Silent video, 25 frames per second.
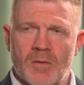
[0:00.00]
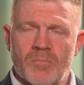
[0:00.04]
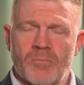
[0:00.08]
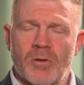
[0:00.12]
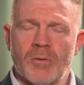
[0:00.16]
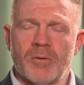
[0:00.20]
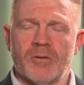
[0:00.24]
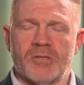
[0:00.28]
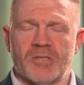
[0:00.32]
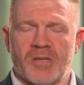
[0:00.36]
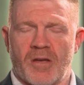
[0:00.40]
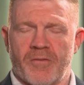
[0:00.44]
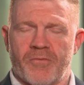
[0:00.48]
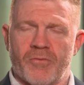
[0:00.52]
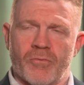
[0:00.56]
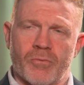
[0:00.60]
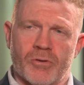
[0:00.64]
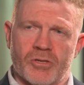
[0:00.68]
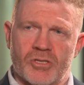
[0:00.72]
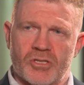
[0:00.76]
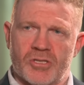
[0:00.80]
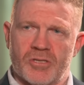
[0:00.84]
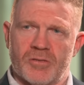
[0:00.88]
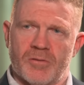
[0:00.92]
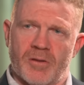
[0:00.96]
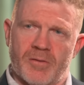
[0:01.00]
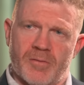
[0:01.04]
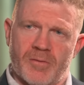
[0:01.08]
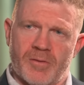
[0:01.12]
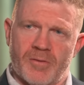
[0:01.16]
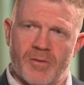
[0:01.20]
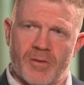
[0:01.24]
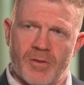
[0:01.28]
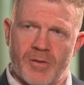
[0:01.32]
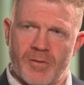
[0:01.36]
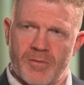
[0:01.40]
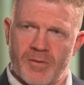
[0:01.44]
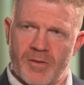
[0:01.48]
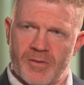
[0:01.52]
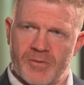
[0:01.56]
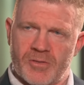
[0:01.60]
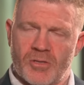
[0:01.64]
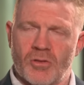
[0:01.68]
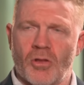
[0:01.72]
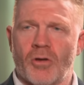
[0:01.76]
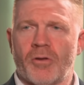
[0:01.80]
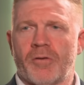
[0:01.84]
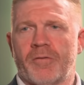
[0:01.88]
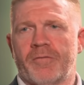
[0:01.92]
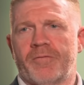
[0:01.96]
Probably a tough question. There's a
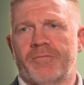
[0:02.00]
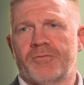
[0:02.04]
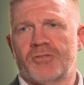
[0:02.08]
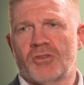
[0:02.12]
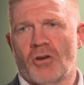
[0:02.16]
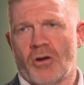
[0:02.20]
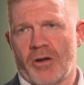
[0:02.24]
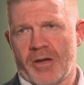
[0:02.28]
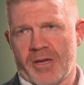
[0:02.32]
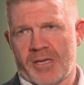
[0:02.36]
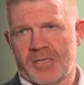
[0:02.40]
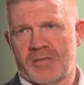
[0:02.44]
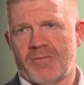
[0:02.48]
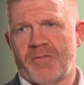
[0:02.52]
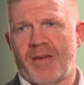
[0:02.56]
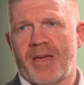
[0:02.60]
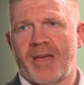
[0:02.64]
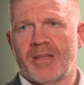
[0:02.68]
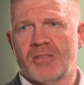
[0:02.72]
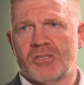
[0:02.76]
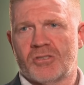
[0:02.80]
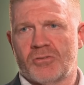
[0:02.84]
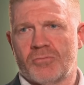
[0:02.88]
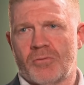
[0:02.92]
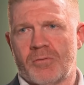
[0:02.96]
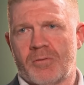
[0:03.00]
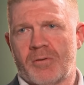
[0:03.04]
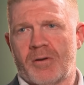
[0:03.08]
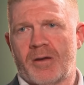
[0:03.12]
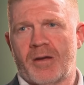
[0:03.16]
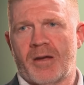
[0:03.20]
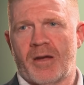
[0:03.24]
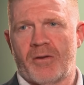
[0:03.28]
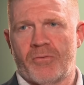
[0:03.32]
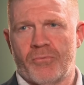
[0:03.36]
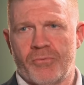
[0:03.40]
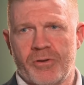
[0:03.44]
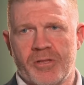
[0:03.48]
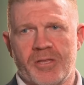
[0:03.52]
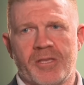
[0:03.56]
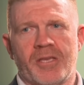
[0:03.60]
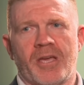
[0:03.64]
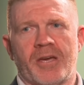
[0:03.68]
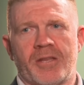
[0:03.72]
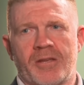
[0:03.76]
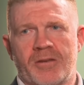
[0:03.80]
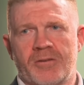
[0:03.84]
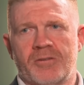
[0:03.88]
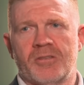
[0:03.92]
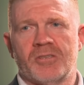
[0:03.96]
lot of Tigers fans who are really
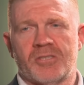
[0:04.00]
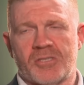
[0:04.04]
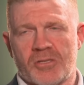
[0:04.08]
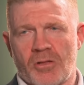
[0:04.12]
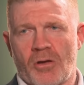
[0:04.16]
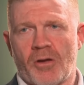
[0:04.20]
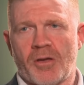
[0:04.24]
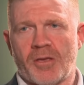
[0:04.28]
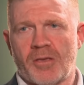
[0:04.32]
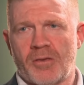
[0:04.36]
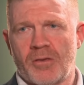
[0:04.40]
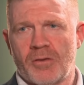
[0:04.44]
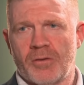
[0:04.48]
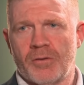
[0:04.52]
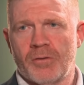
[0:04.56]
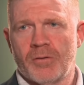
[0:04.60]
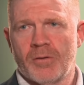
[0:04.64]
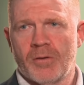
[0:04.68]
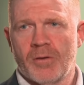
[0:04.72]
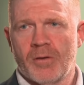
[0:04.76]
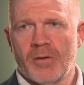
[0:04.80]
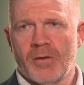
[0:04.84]
going to dislike you